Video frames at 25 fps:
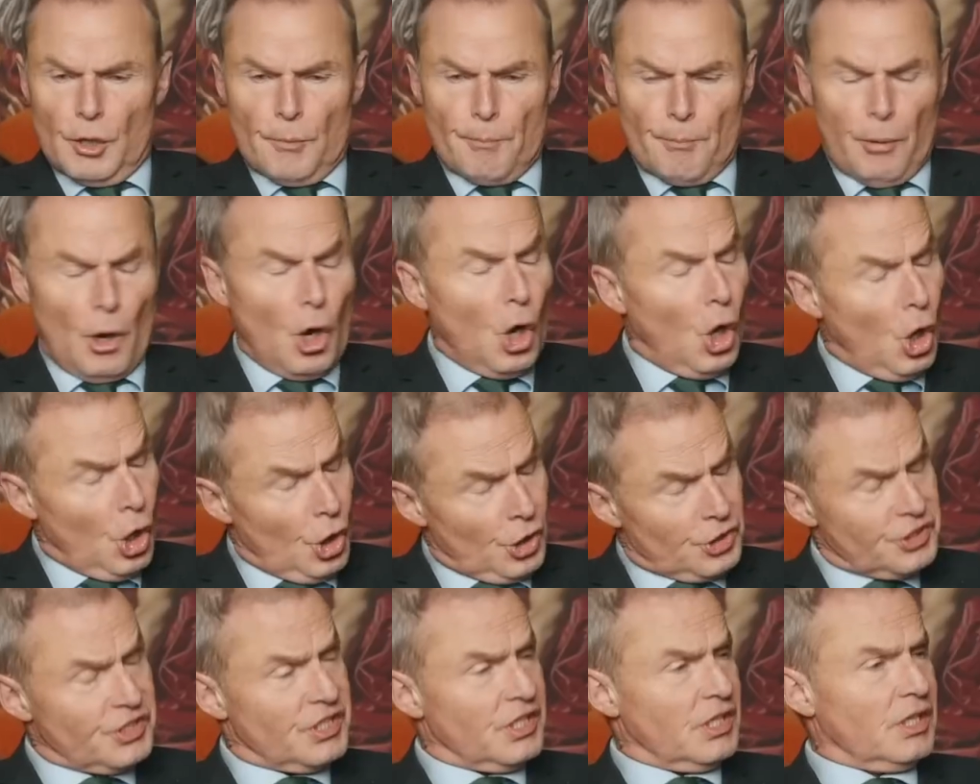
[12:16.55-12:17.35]

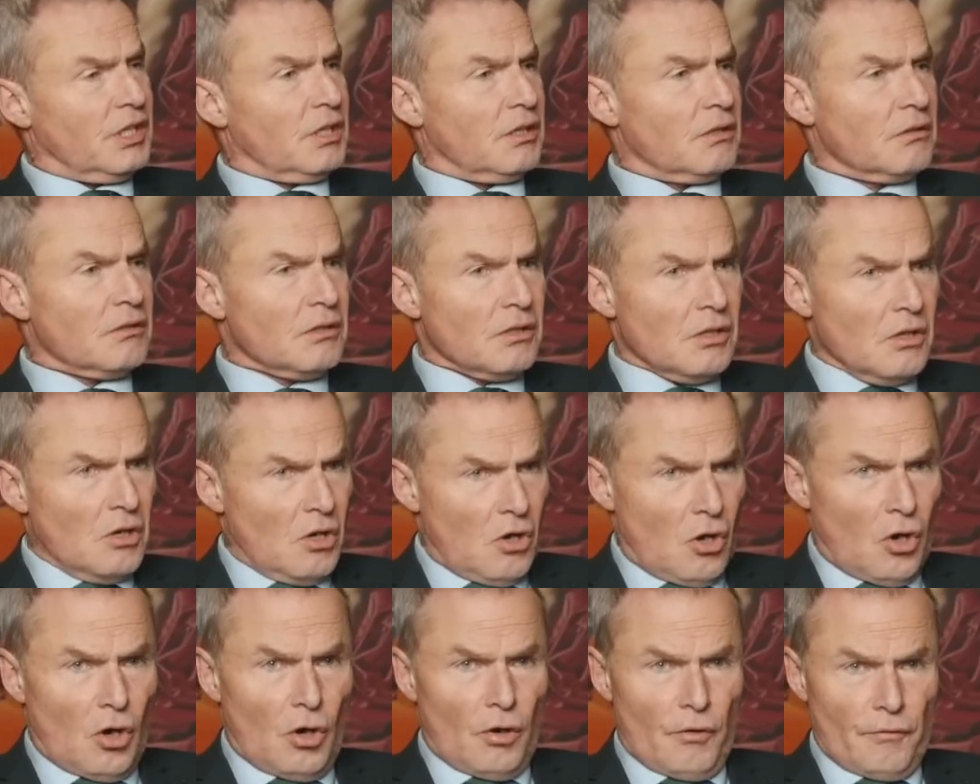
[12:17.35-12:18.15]
parting
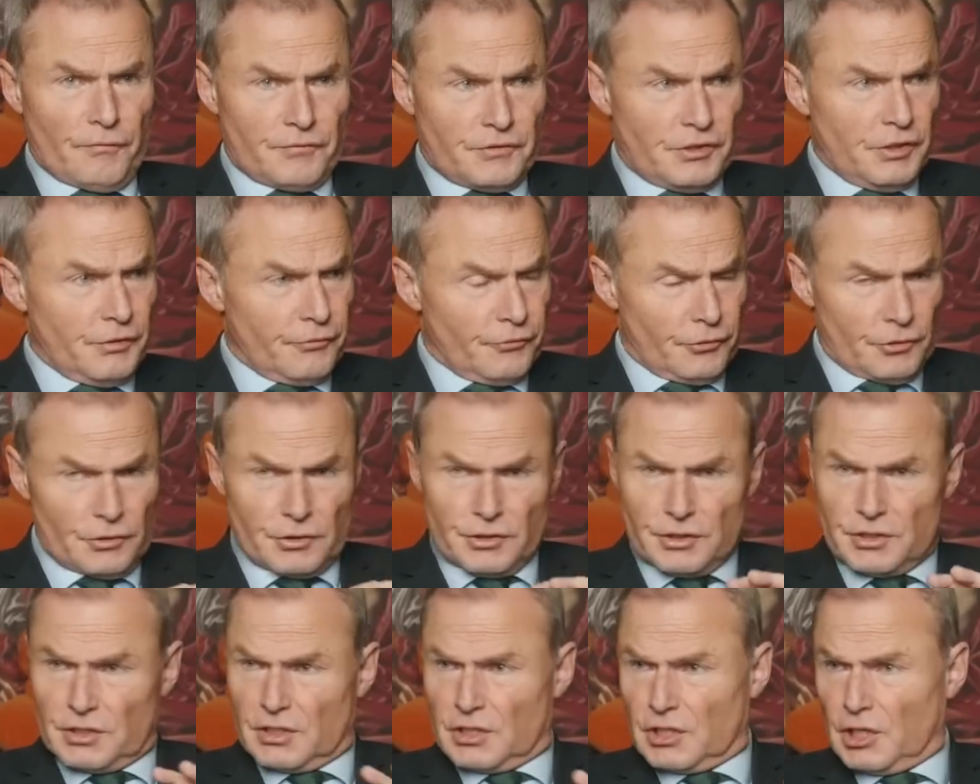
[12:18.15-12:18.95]
of
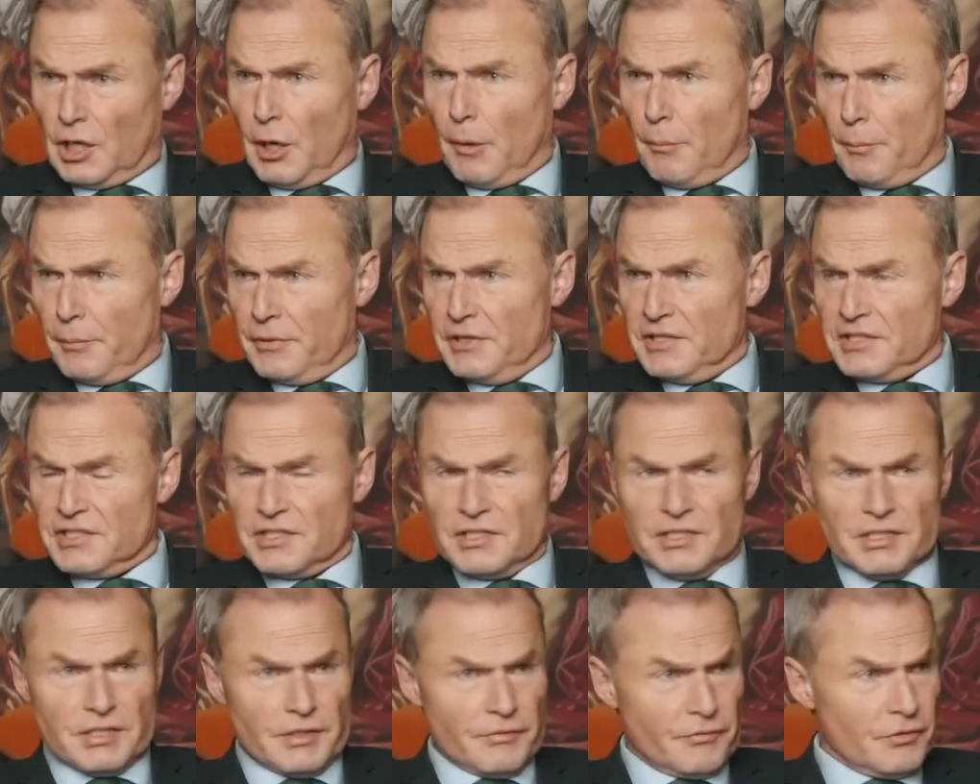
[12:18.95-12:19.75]
different companies
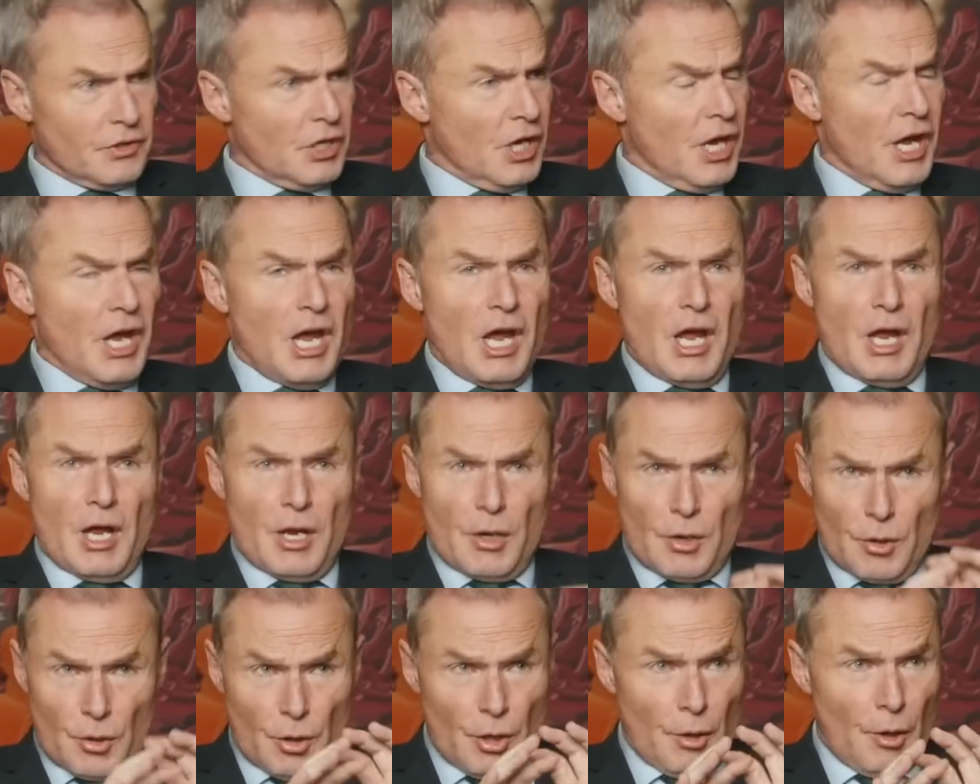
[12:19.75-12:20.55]
and different
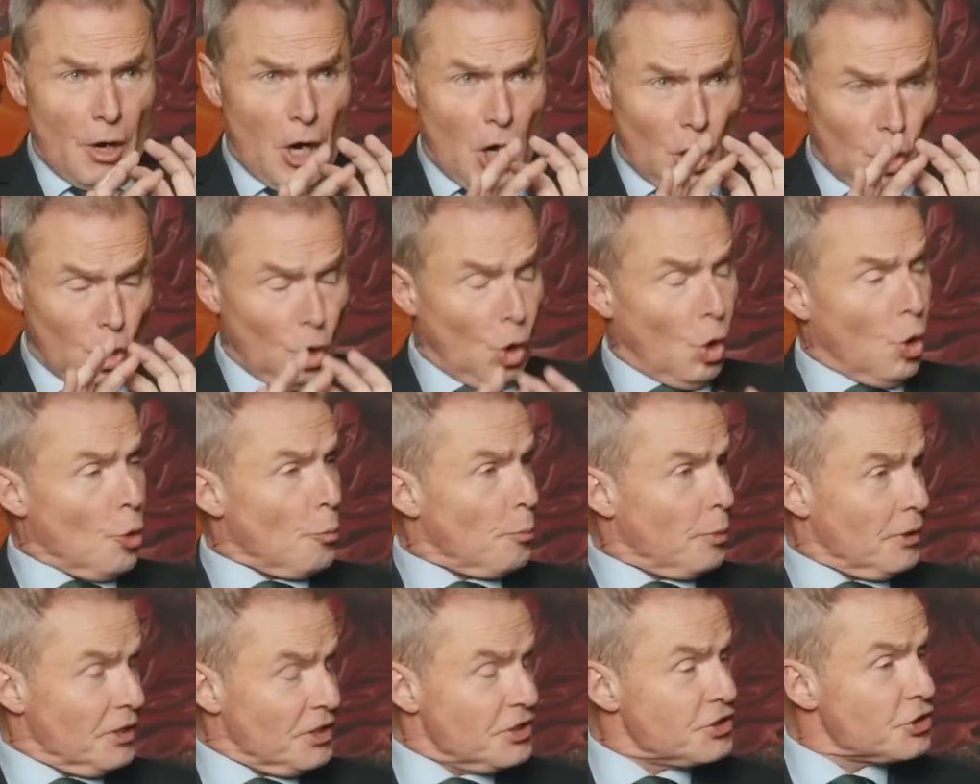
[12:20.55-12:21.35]
along
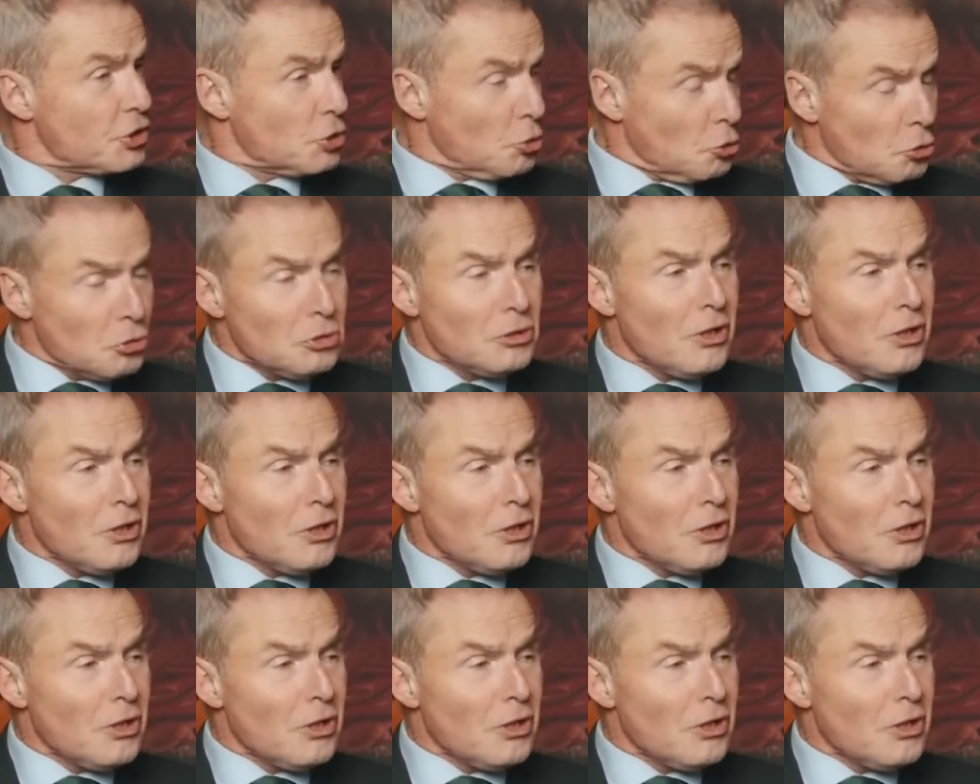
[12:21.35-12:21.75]
political